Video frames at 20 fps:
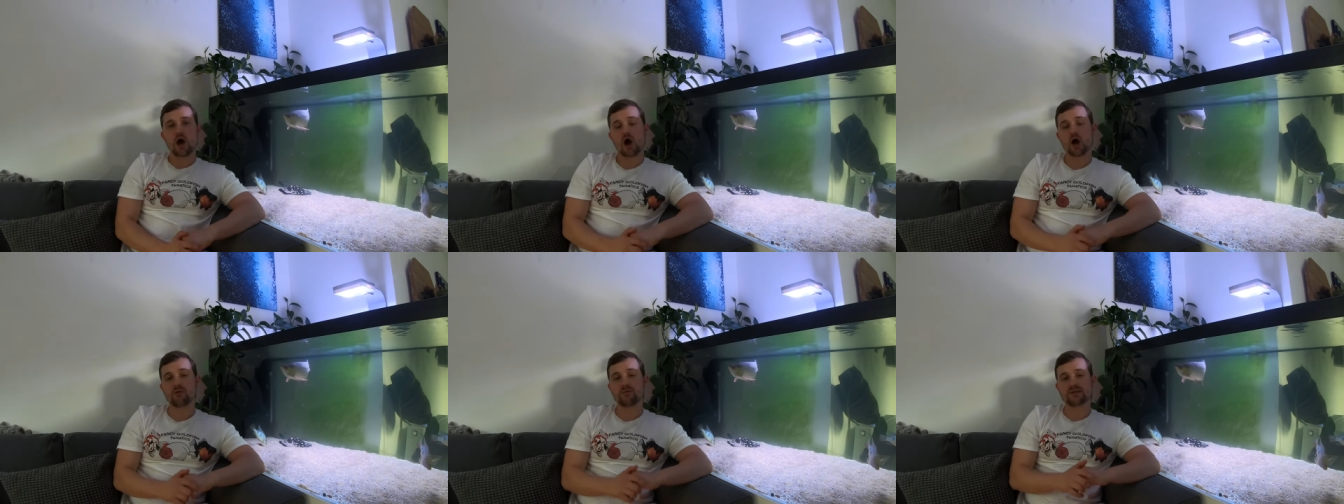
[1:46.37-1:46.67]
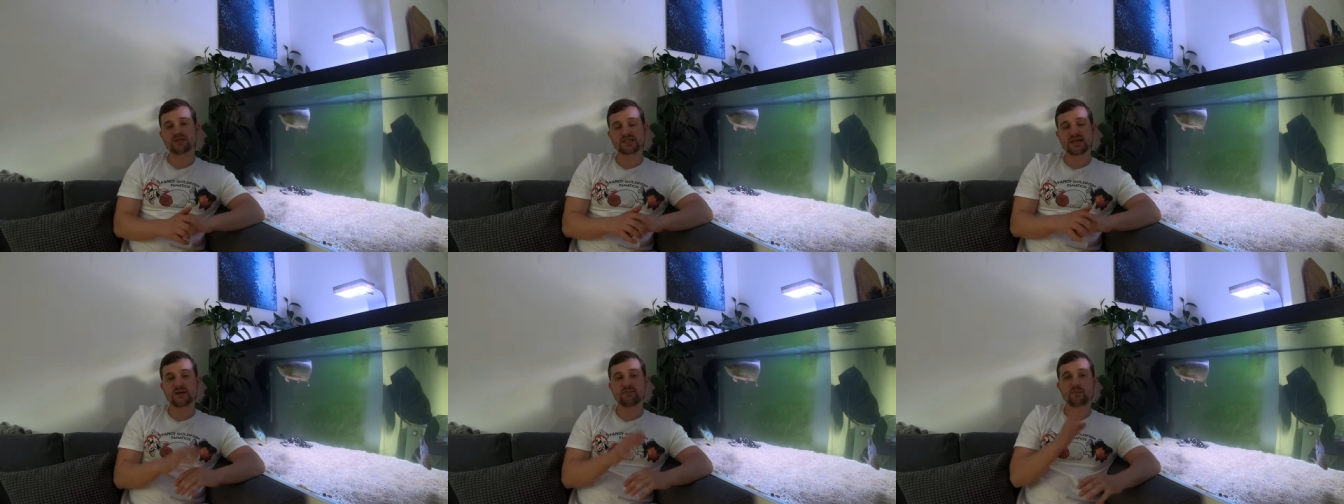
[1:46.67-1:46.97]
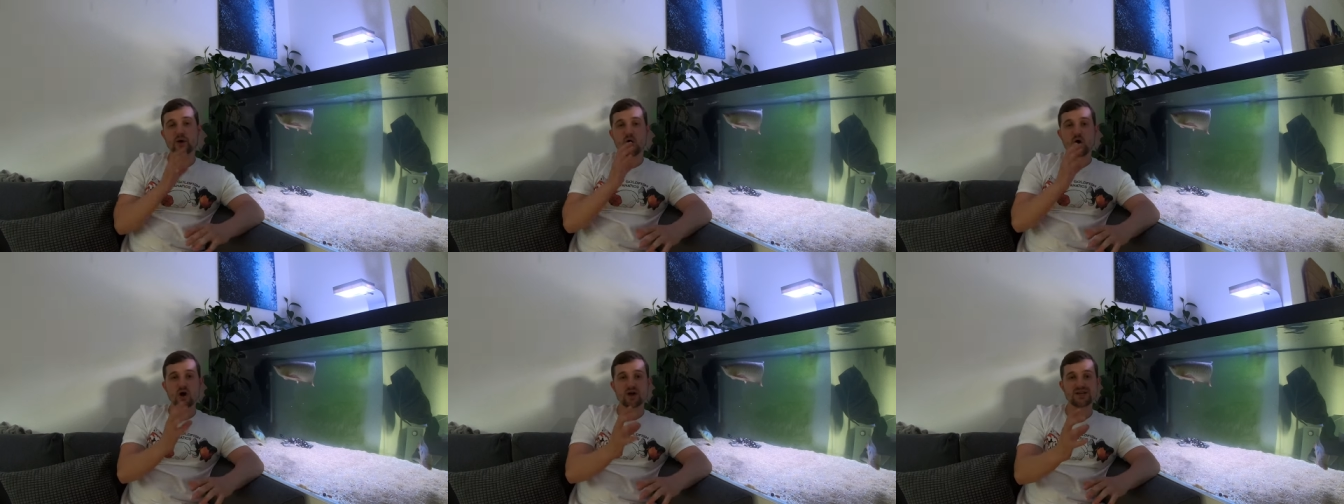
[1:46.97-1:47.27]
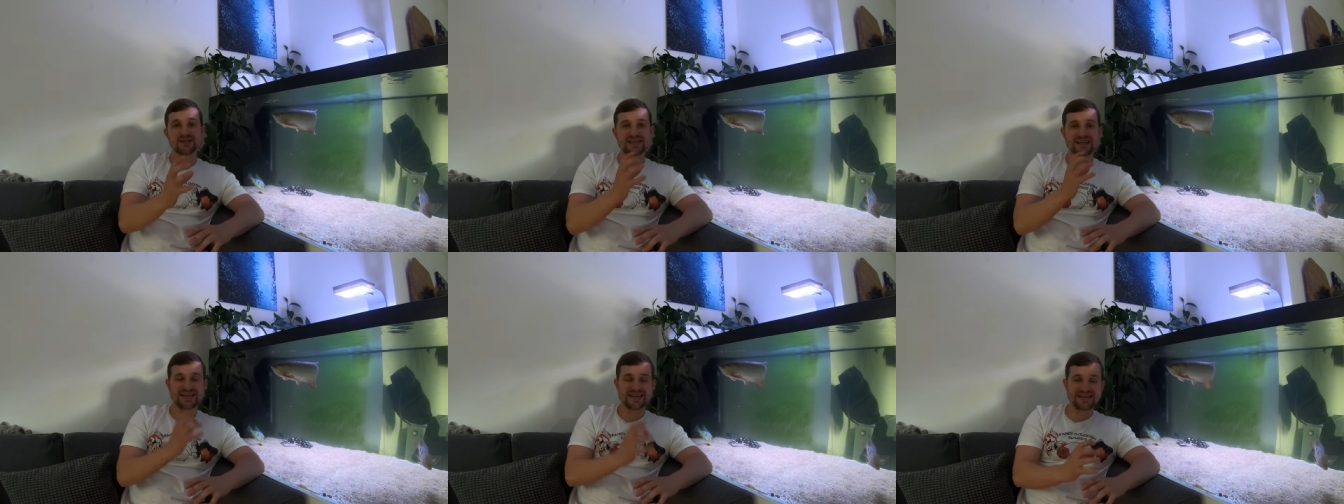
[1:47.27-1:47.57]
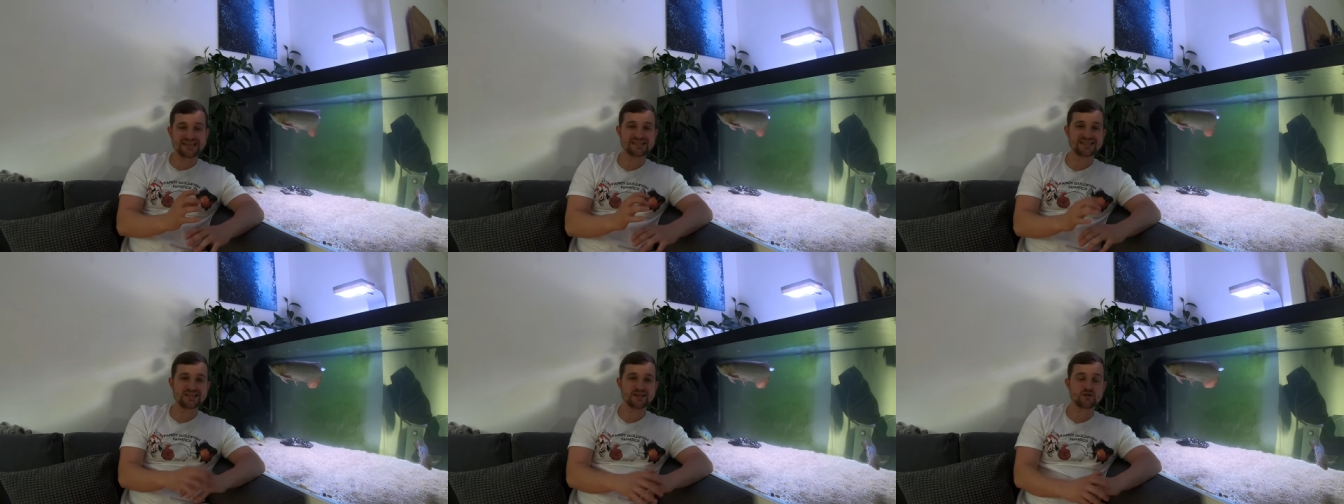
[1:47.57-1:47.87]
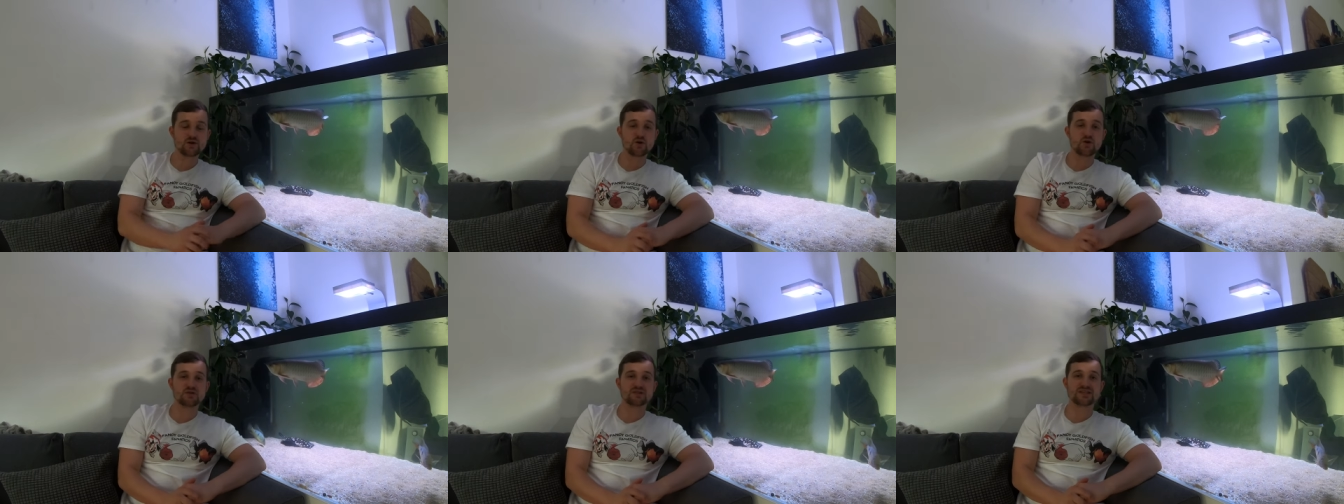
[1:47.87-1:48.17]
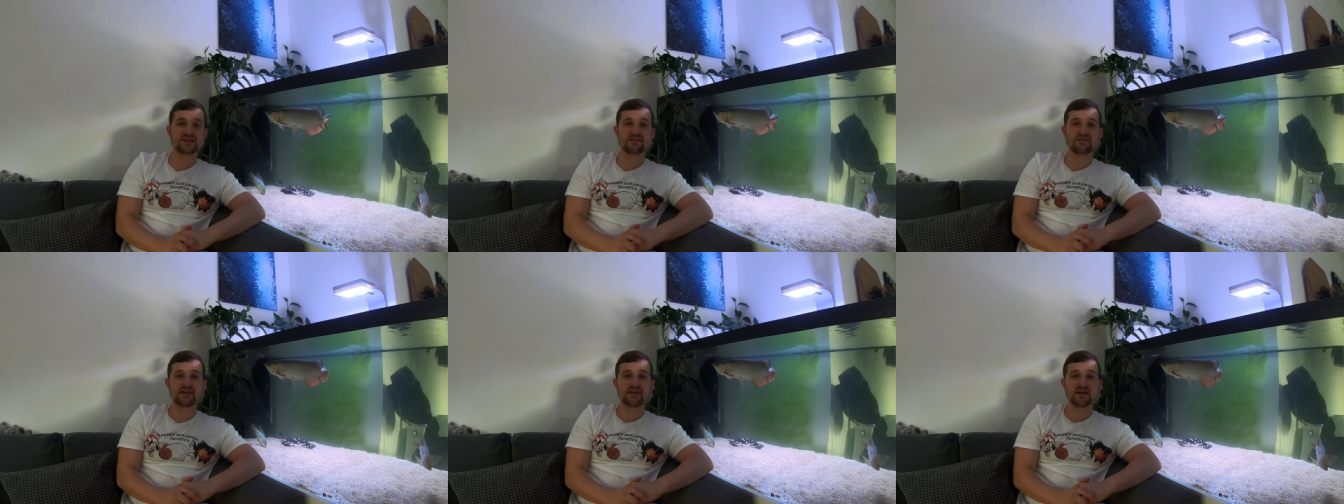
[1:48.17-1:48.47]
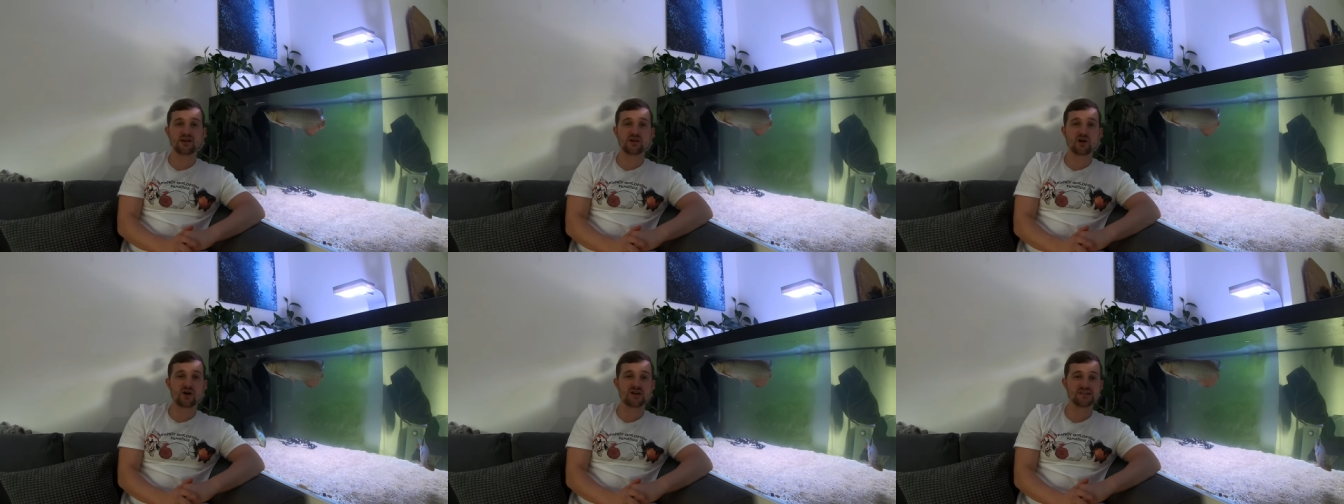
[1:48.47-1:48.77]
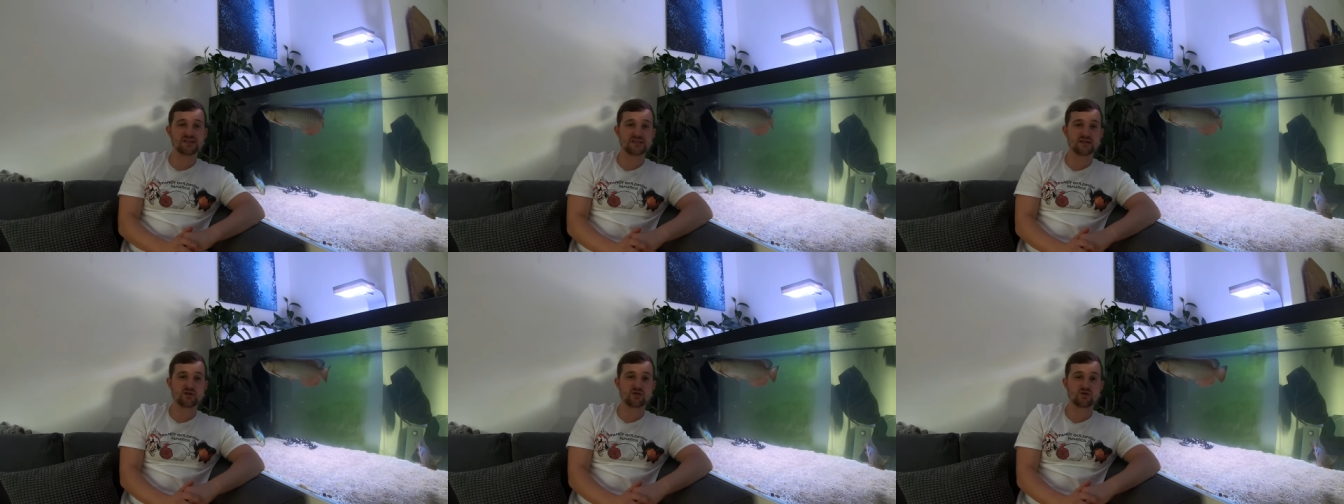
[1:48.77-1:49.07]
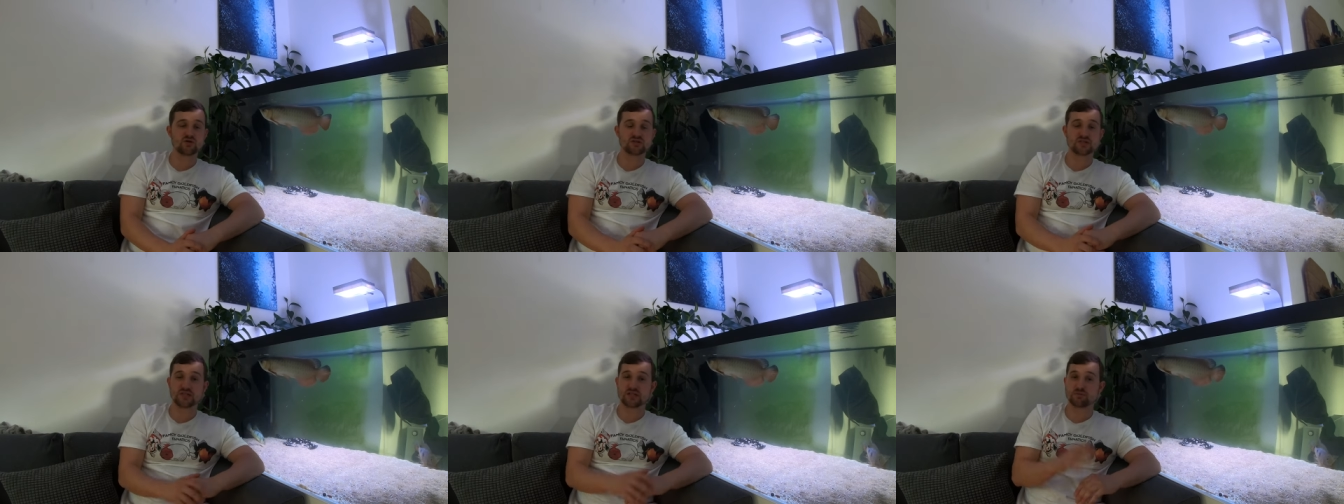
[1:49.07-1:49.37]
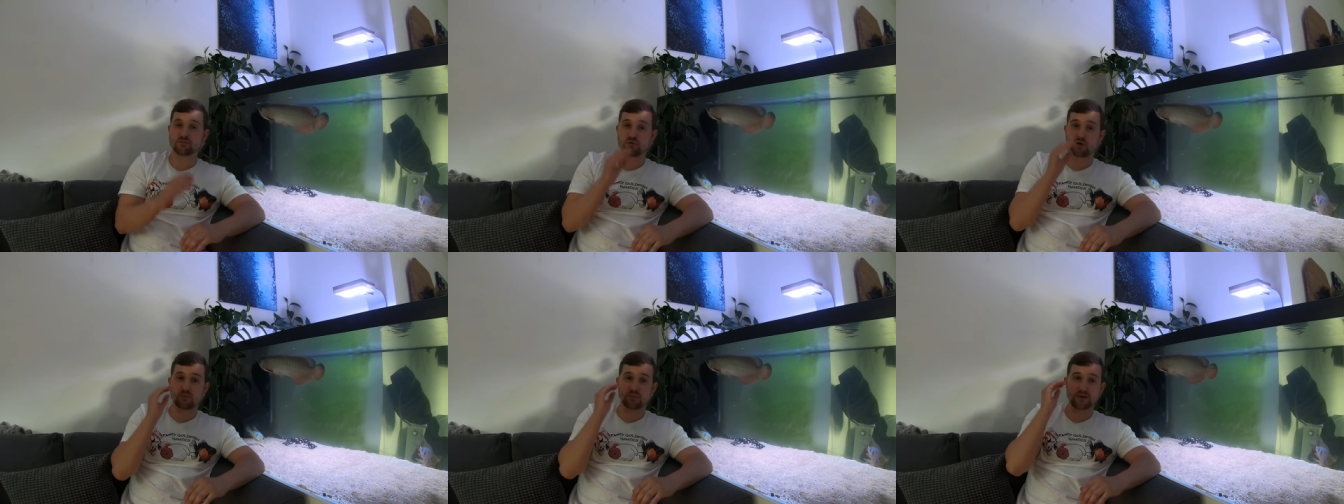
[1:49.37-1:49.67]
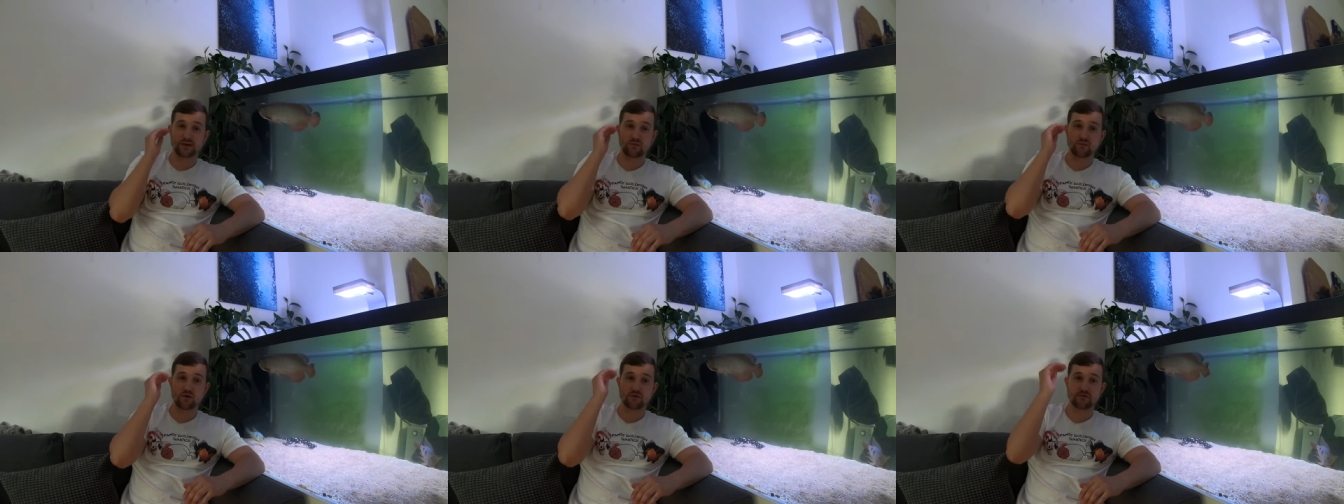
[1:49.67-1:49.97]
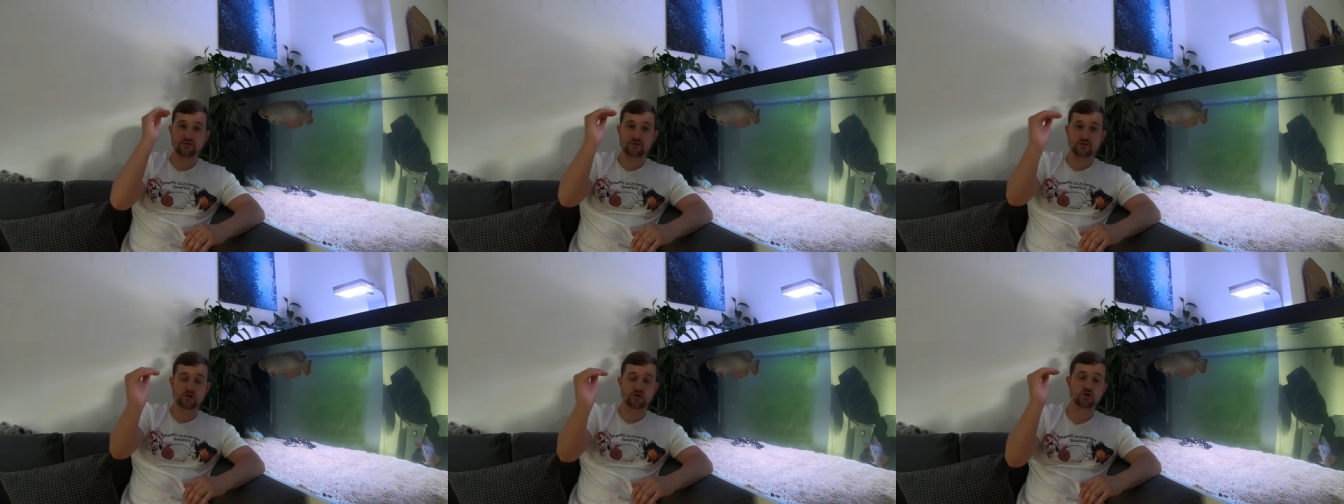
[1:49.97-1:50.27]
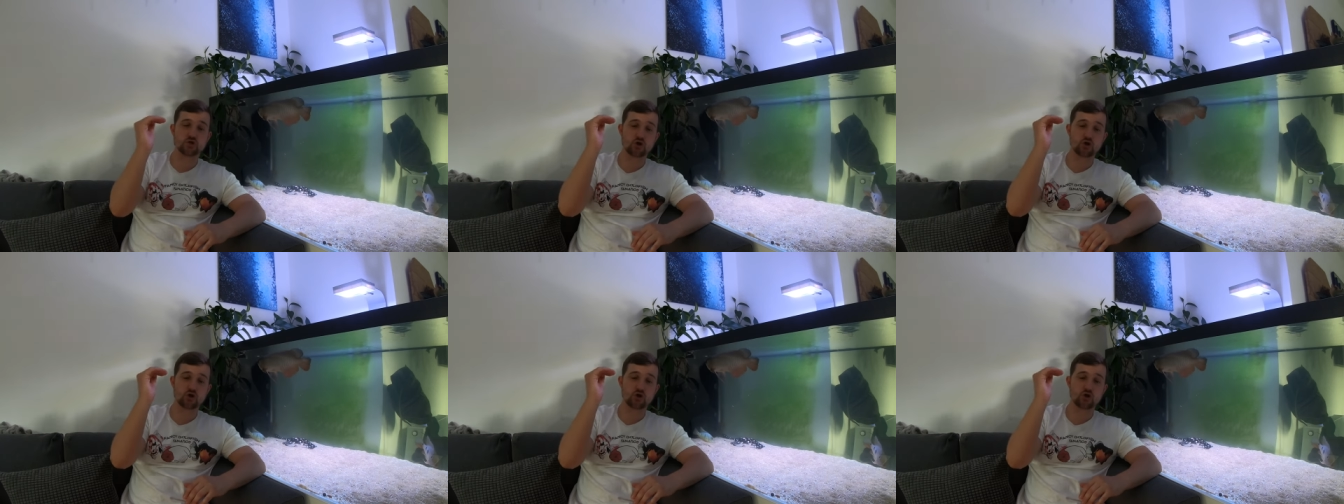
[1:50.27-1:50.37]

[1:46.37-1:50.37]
I would say behind heating costs, the lighting cost is probably one of the